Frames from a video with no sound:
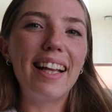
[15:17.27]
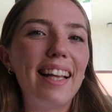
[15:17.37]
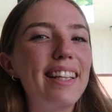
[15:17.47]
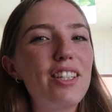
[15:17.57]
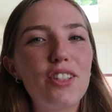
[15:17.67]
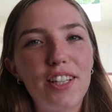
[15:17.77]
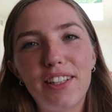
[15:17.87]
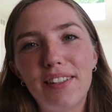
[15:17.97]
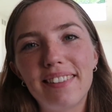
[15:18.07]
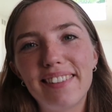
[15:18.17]
And then these
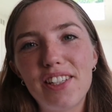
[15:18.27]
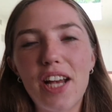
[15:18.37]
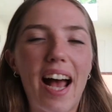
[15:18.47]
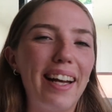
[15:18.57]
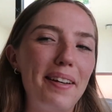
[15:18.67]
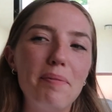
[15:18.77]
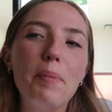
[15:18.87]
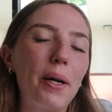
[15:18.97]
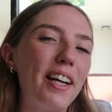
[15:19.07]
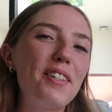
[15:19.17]
chill, chatty,
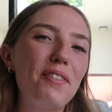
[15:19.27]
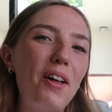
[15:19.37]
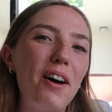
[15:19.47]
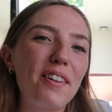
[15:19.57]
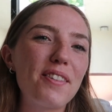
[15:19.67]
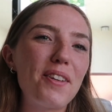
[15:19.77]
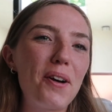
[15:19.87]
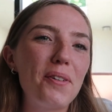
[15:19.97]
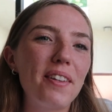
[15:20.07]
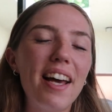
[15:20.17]
bookish vlogs.
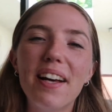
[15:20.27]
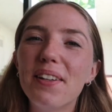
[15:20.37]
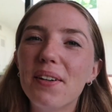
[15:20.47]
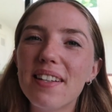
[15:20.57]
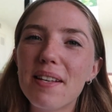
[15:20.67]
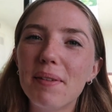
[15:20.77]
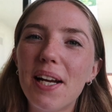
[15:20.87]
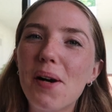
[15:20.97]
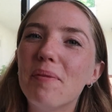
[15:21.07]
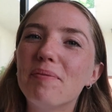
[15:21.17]
So yeah, you guys let me know.